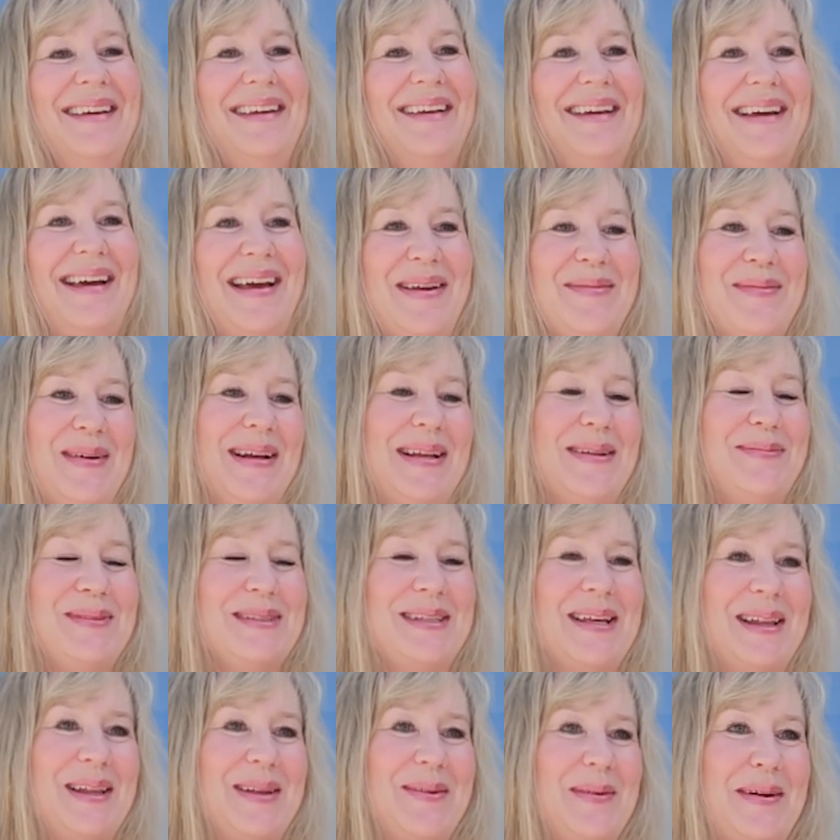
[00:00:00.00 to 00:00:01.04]
Hi, my
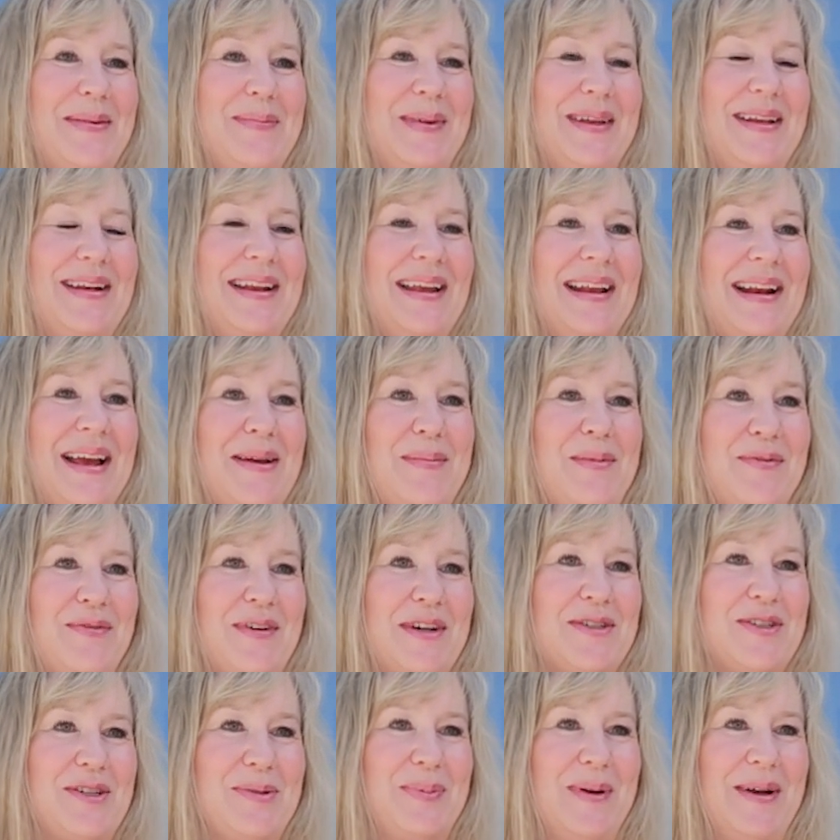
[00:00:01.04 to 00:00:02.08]
name's Kelly Wittman, and I'm a
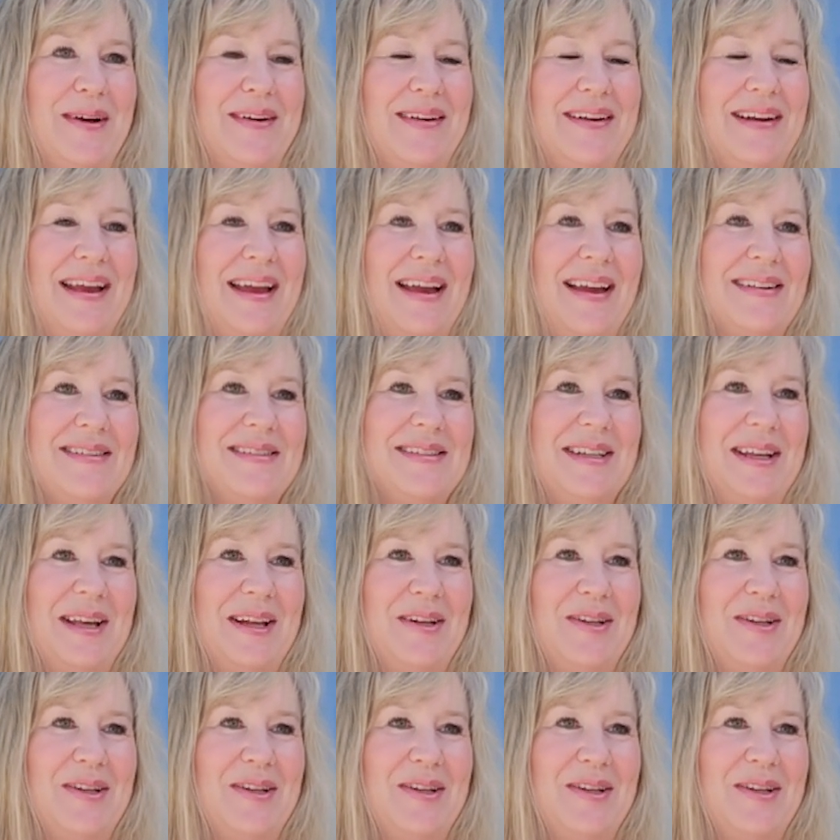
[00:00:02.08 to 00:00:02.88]
foster parent at Seattle